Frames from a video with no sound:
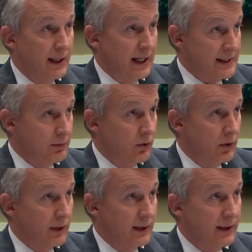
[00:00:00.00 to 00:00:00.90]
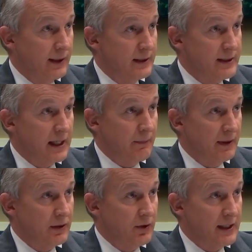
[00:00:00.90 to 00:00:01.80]
export and
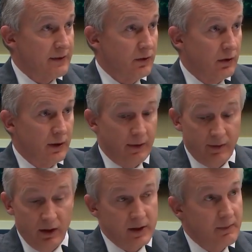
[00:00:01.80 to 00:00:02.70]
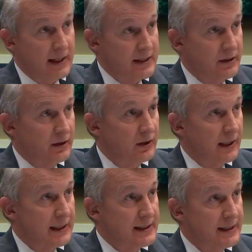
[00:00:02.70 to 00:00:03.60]
stopping transfer of those masks to the
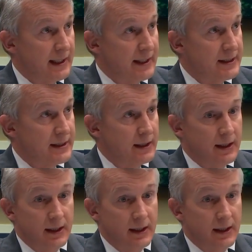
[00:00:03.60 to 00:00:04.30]
United States.